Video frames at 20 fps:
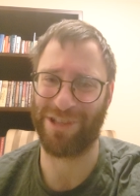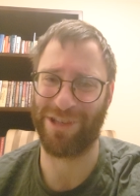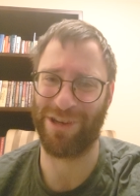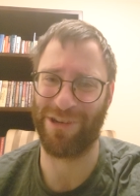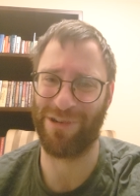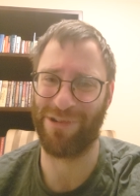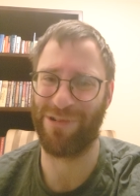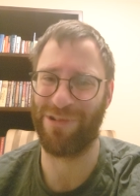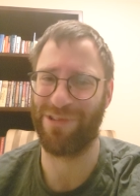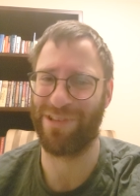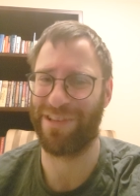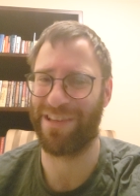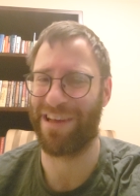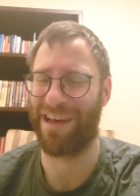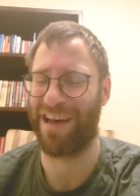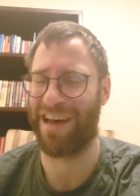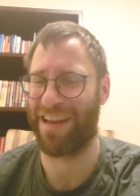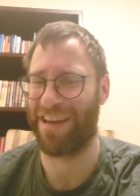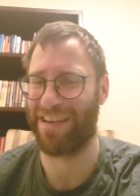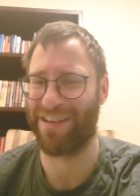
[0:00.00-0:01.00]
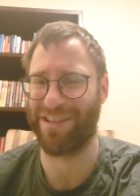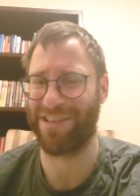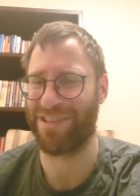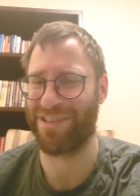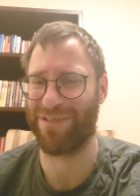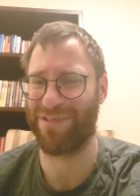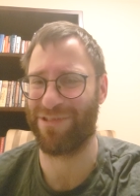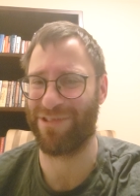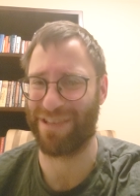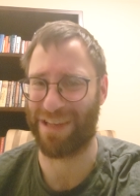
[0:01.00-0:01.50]
so good are not
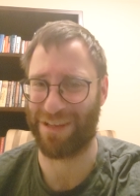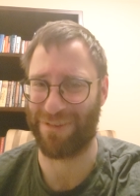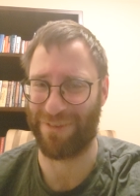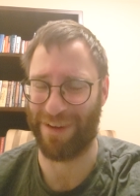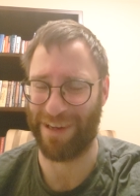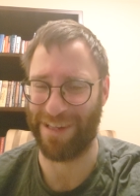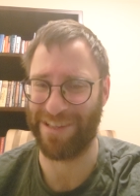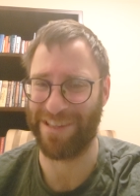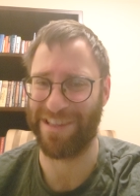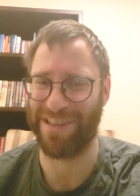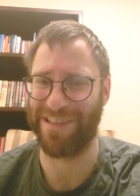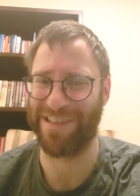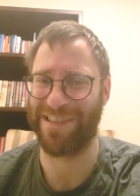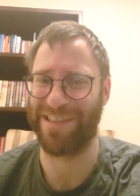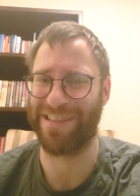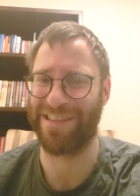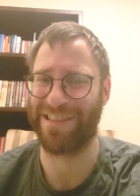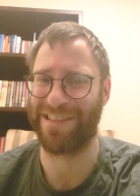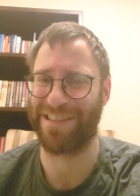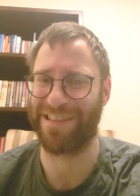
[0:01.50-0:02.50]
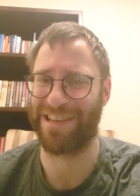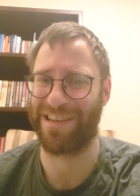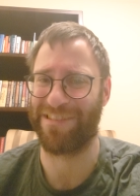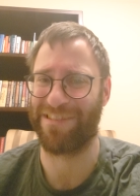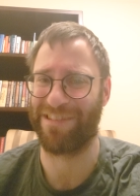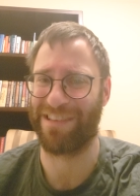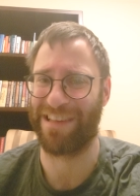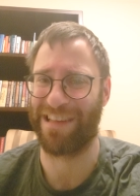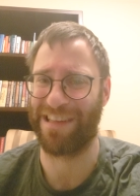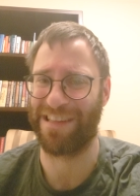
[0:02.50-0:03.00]
so good advisors this is a
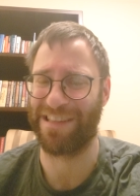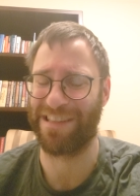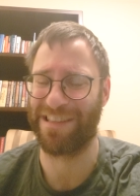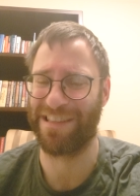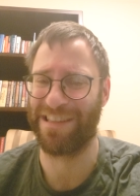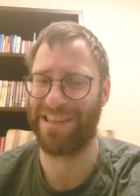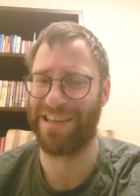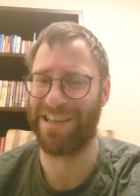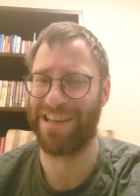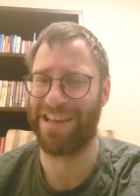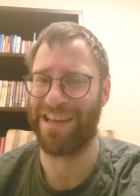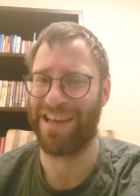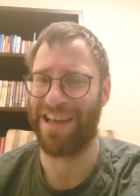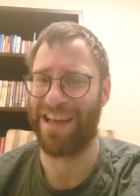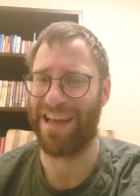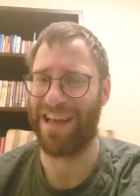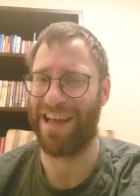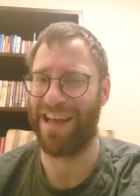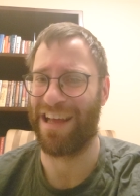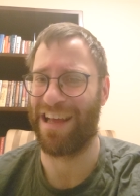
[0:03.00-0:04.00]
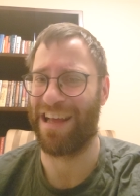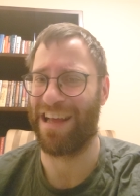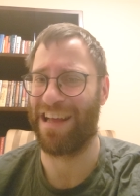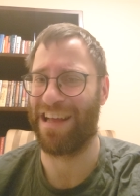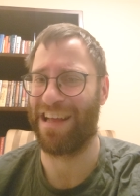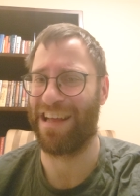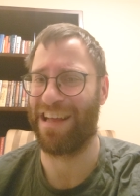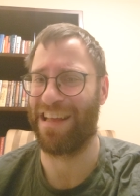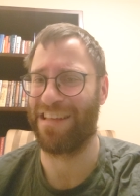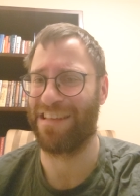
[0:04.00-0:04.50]
good lesson
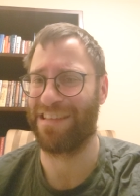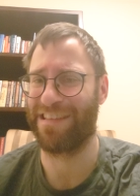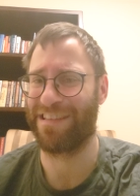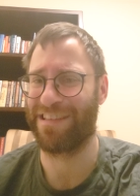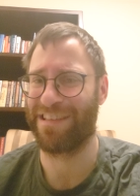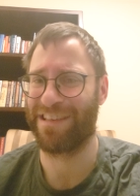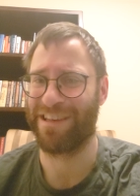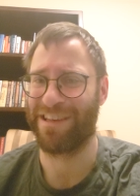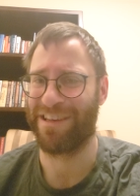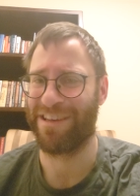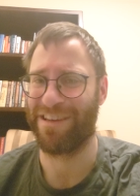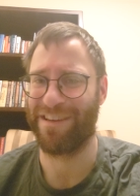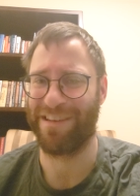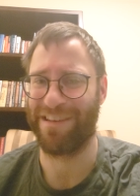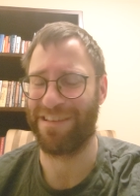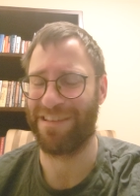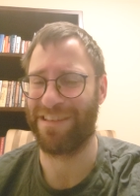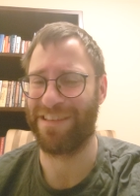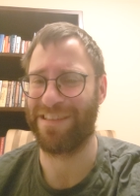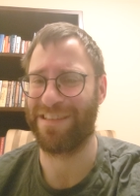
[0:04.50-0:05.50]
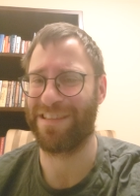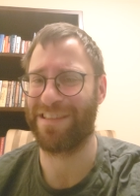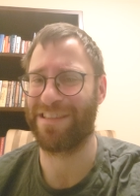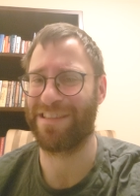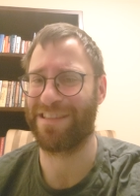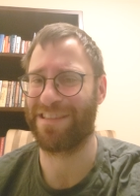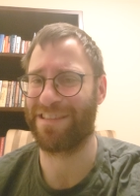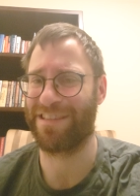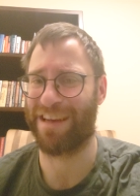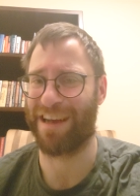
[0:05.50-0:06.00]
and, and this
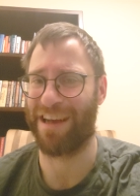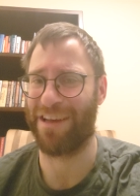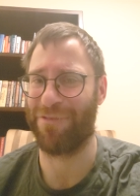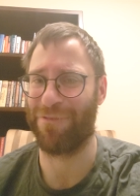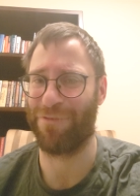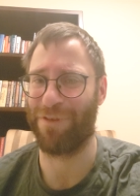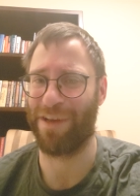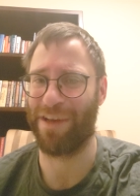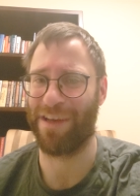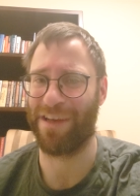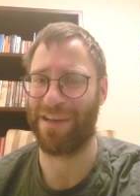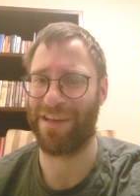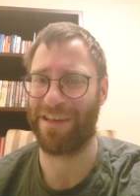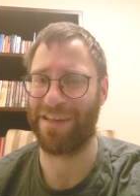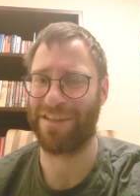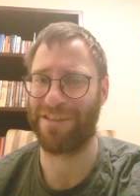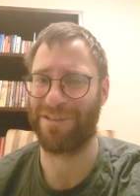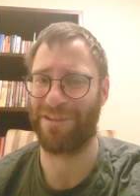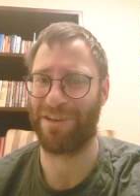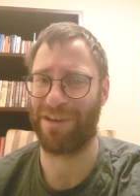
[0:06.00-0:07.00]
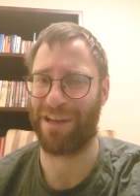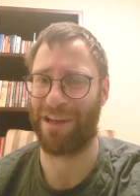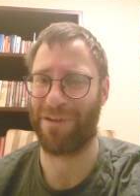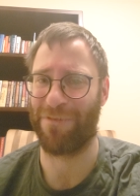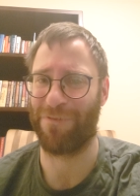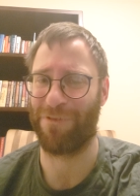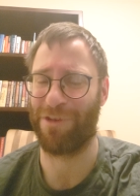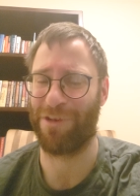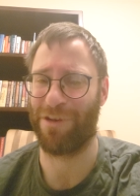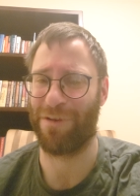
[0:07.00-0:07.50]
is i think
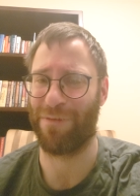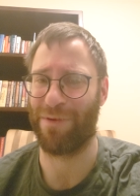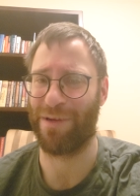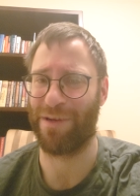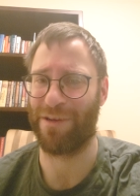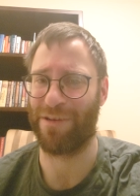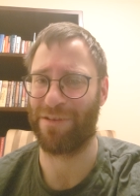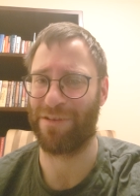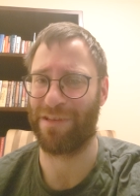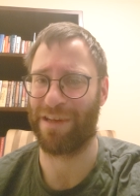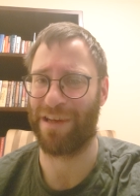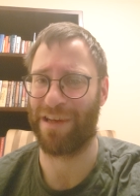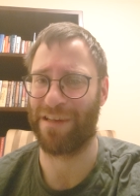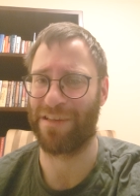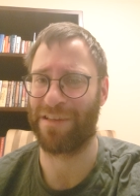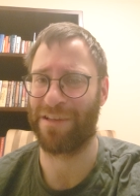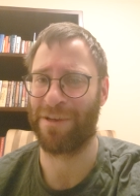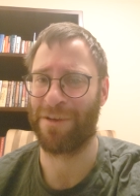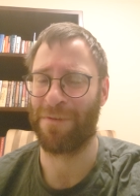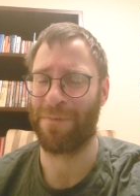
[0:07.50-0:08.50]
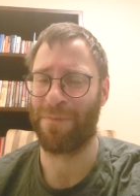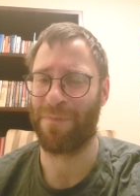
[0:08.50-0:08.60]
historical phenomenon that